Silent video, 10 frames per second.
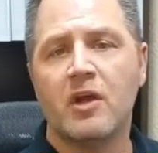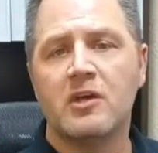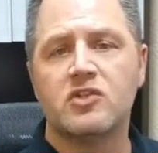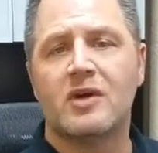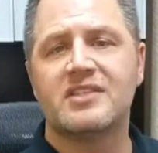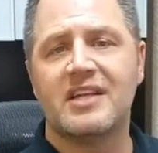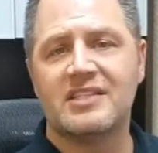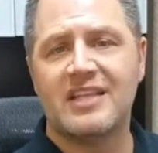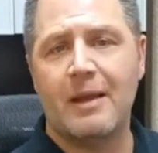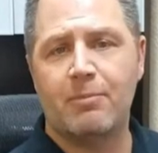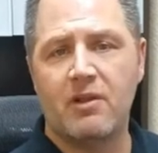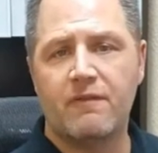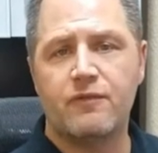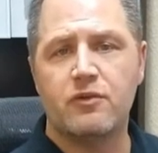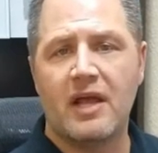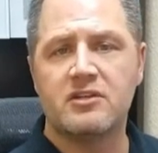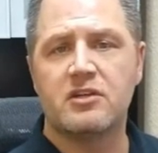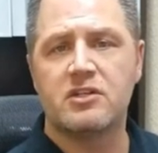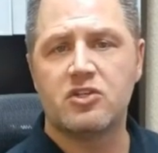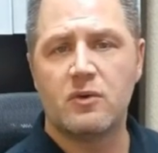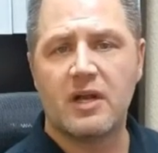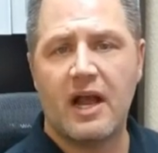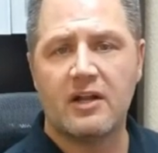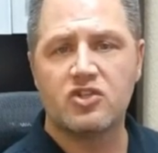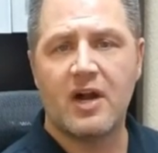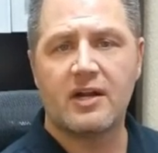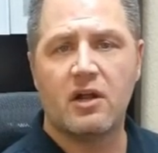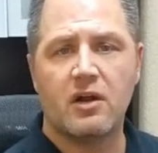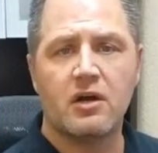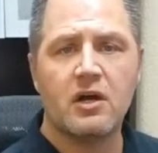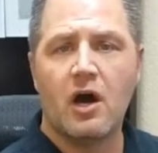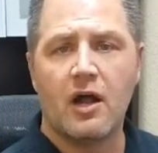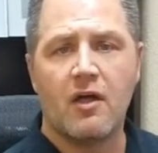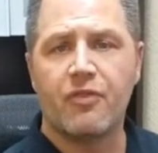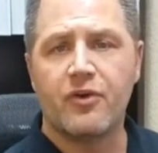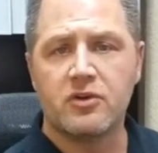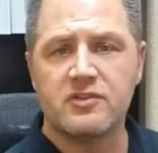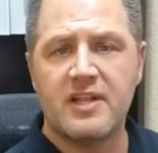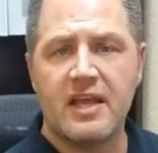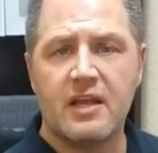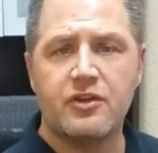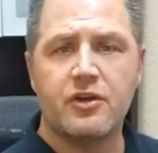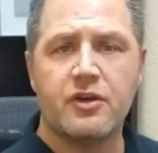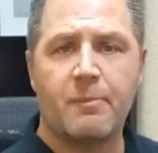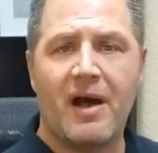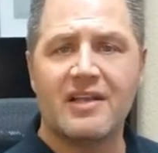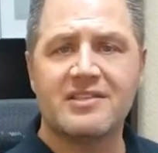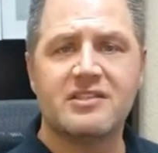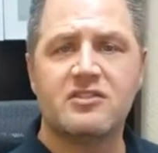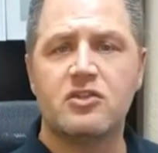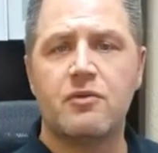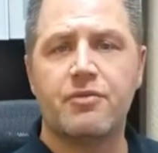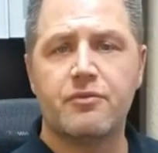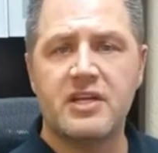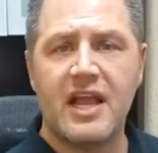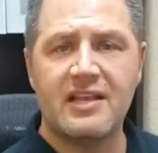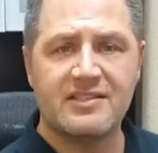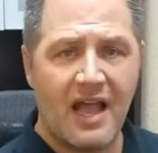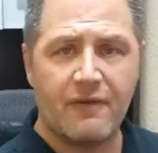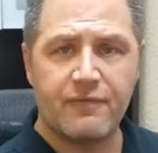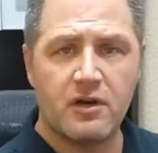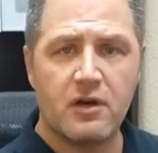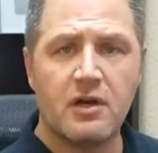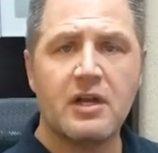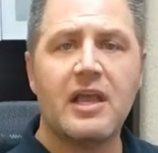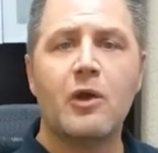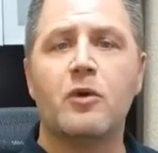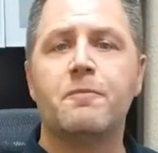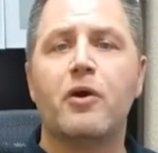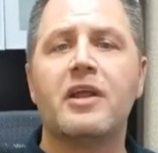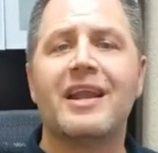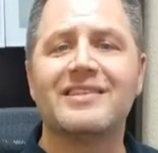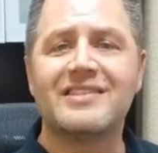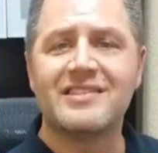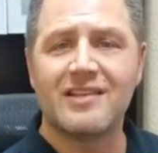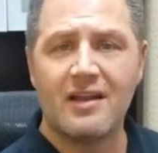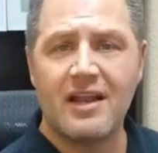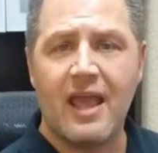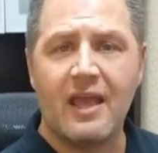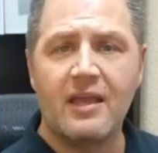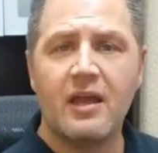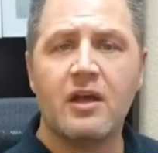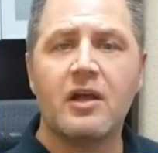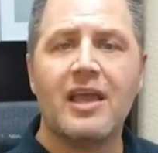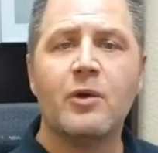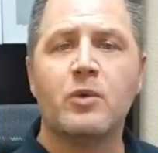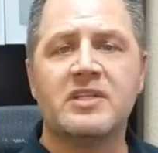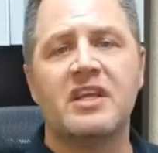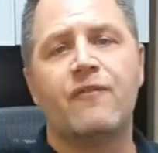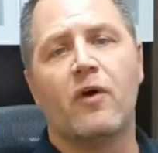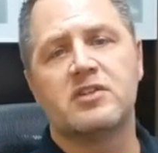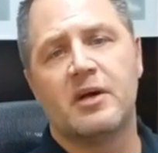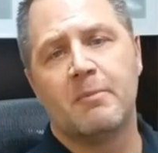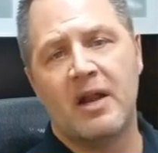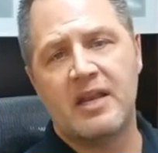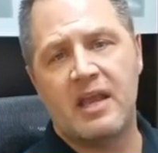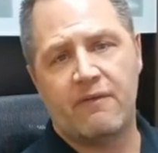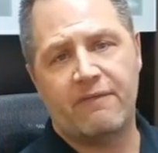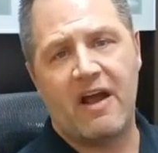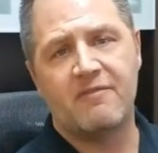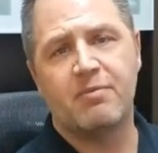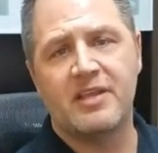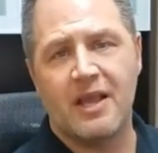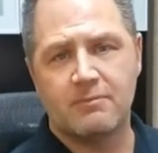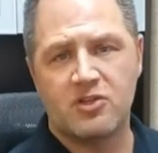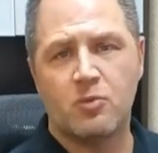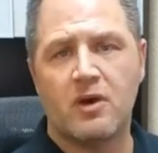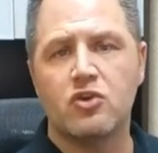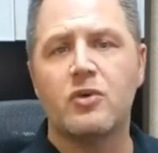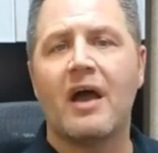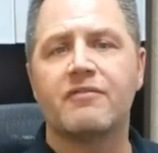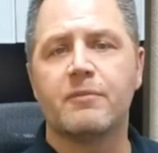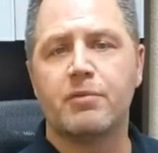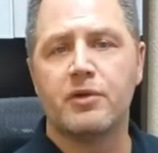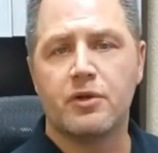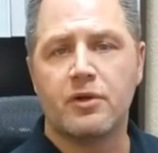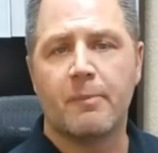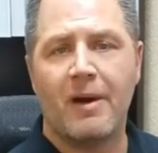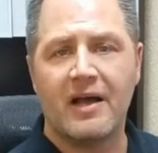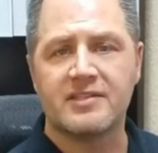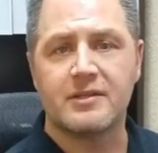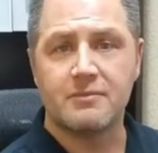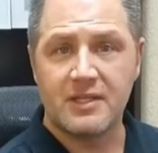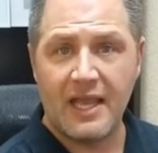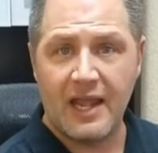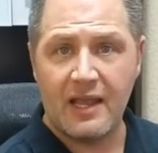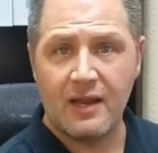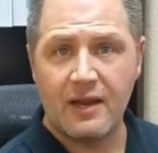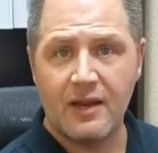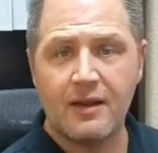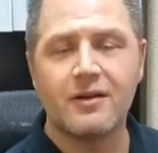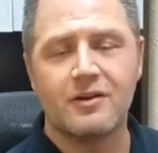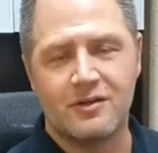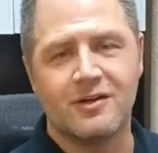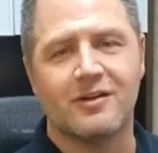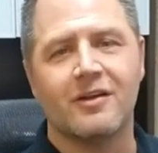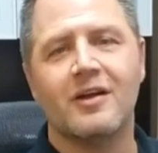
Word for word: So as an example, if you entered into a contract on a, on a Thursday and your deposit is due three days after, it would put it at Sunday. It would default to Monday at five p m to where you have to put your deposit. Get it? Good.